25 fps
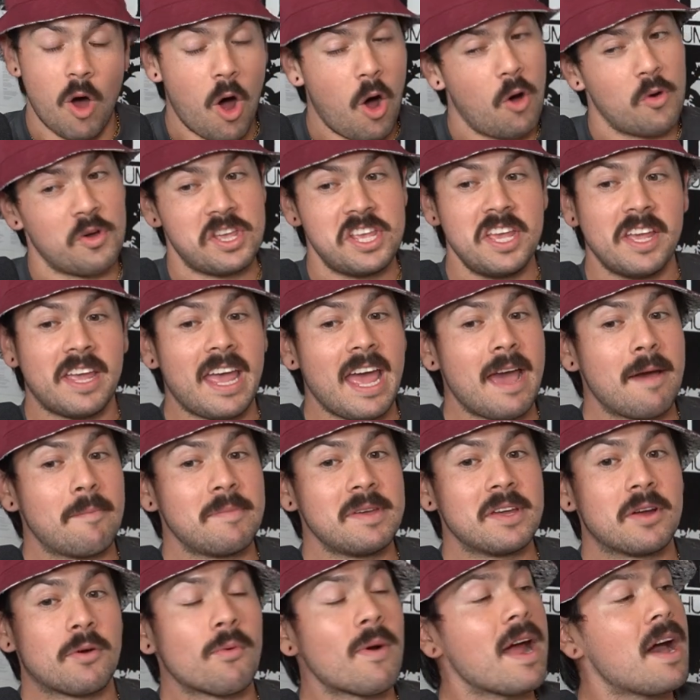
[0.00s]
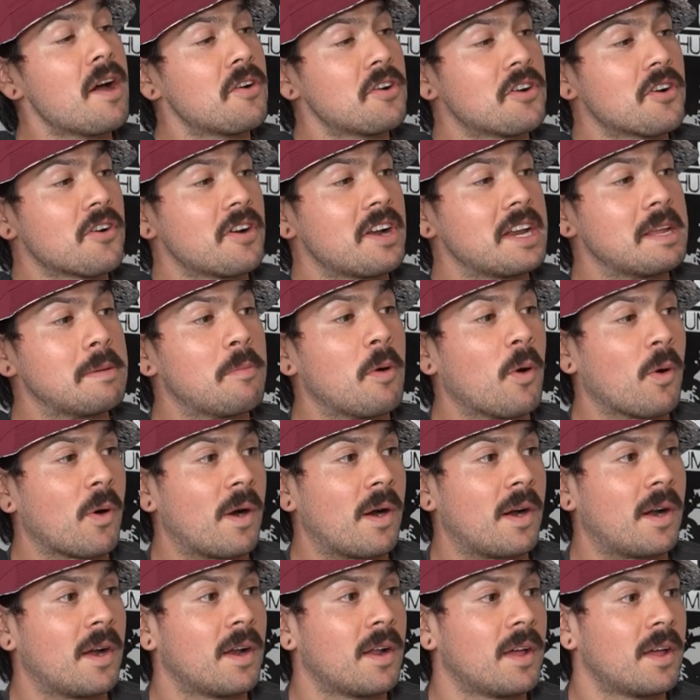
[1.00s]
Oh, he can't be around her
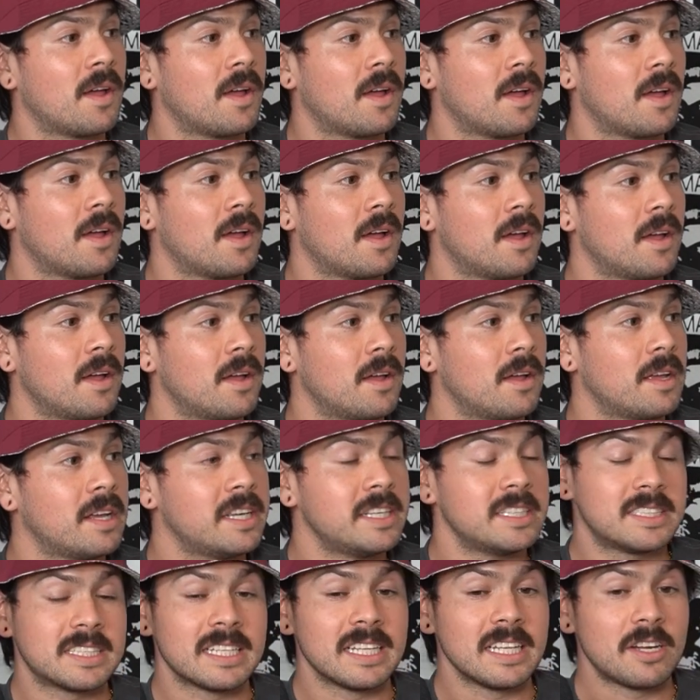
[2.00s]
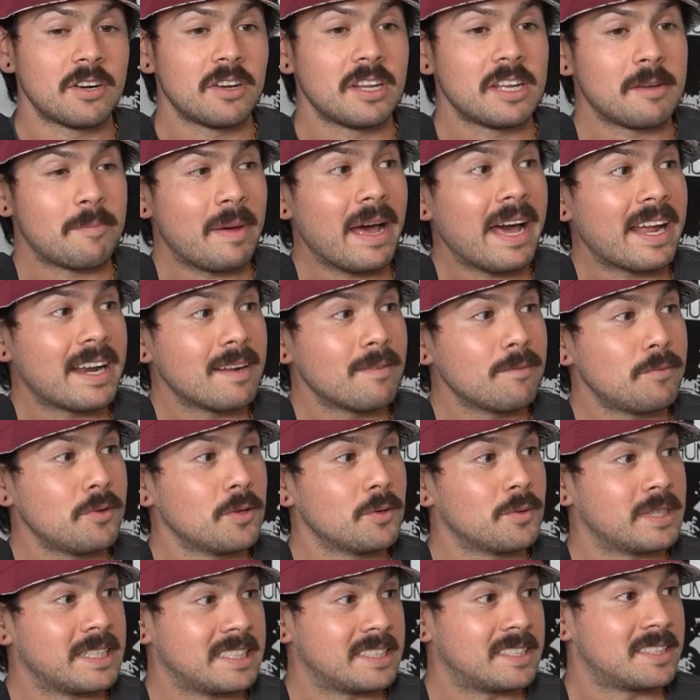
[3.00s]
anymore. He's clearly a bad
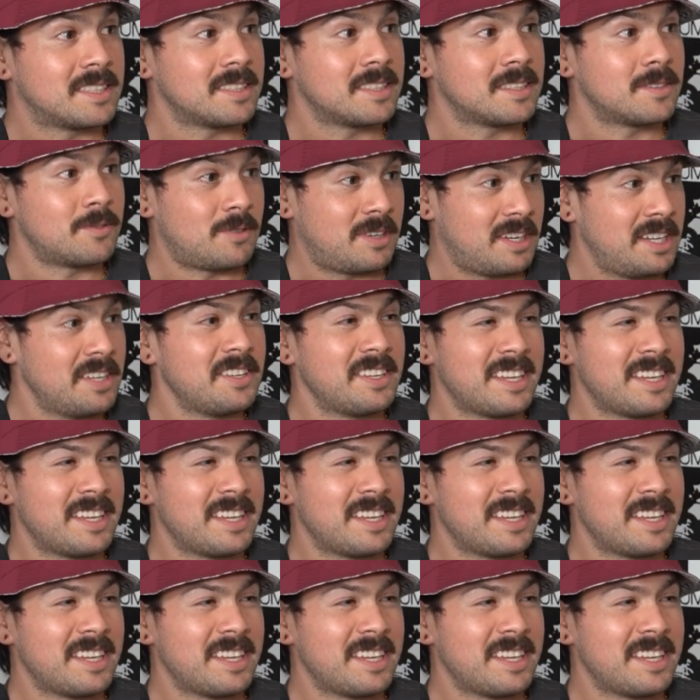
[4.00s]
influence, right?